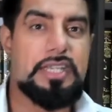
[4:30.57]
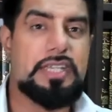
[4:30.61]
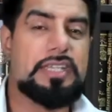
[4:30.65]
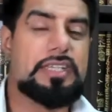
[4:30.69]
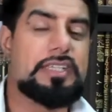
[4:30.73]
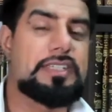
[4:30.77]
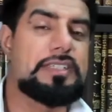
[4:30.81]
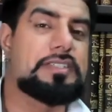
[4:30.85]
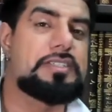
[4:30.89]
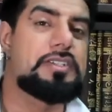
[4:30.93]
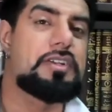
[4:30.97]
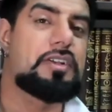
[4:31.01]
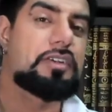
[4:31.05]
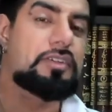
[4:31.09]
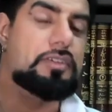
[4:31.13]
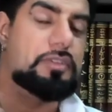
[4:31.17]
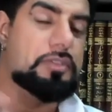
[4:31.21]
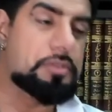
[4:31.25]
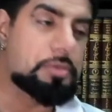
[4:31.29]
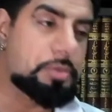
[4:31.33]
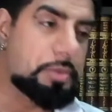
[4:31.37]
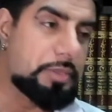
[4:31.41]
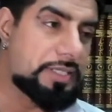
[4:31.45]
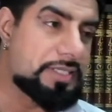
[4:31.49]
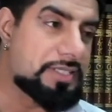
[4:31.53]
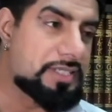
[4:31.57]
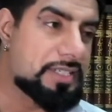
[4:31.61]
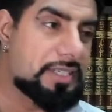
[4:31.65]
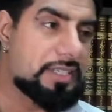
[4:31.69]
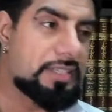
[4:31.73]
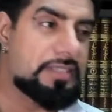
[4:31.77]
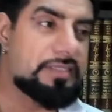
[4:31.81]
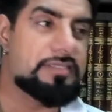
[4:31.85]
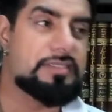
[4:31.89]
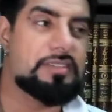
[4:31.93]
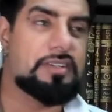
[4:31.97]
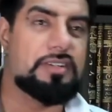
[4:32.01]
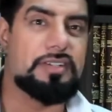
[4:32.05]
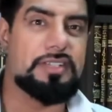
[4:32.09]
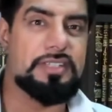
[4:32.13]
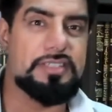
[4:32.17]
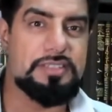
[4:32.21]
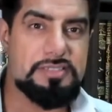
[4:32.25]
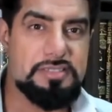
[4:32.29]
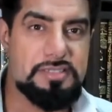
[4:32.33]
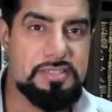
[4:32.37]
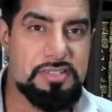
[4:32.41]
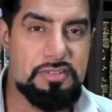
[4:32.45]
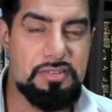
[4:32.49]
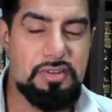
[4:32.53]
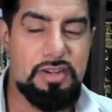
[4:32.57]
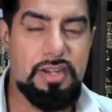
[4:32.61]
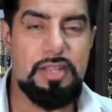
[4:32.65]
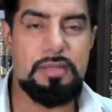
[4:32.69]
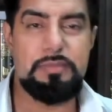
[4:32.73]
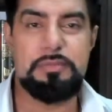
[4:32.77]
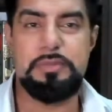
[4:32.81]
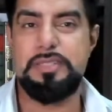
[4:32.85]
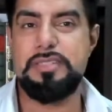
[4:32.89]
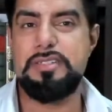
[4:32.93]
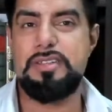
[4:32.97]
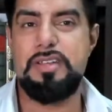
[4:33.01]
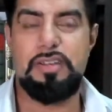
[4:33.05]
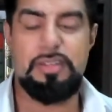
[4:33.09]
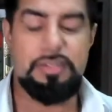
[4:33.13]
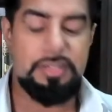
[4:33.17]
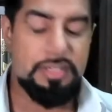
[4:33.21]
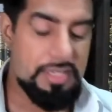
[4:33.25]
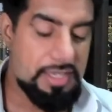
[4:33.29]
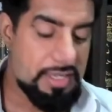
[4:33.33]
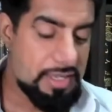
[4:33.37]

He's not on Twitter. He's not on Instagram. He's not on.